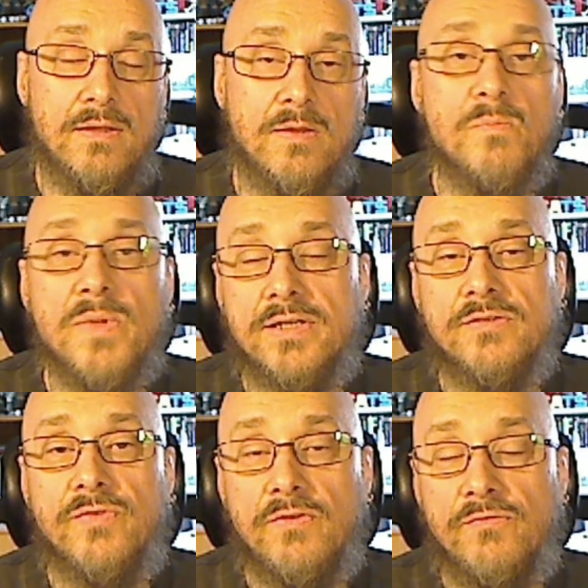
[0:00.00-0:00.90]
The
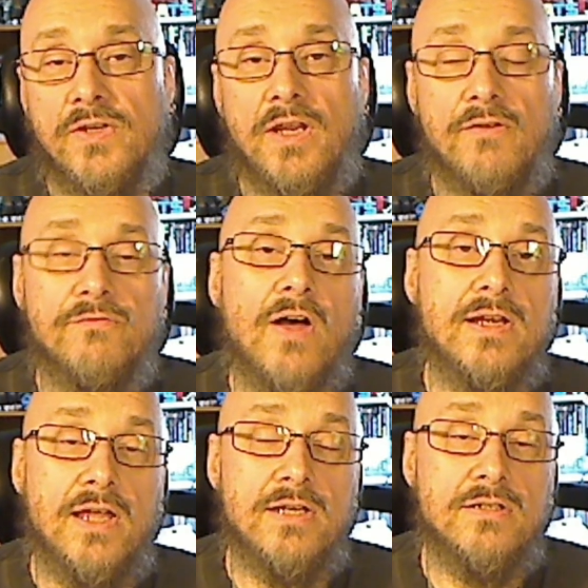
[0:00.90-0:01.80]
mix of infinite and
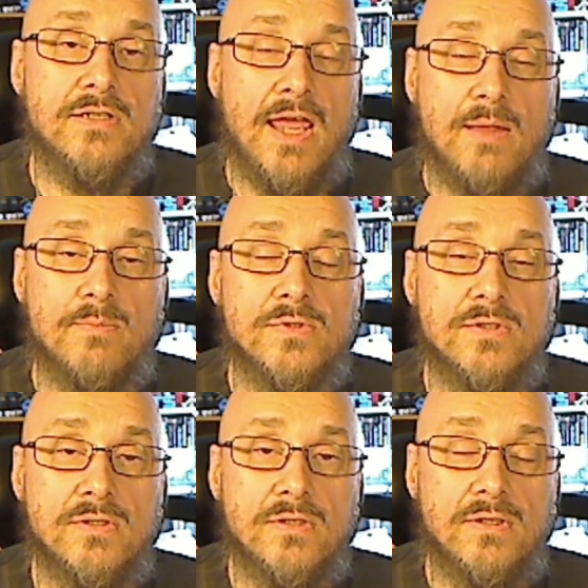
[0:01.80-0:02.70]
finite games.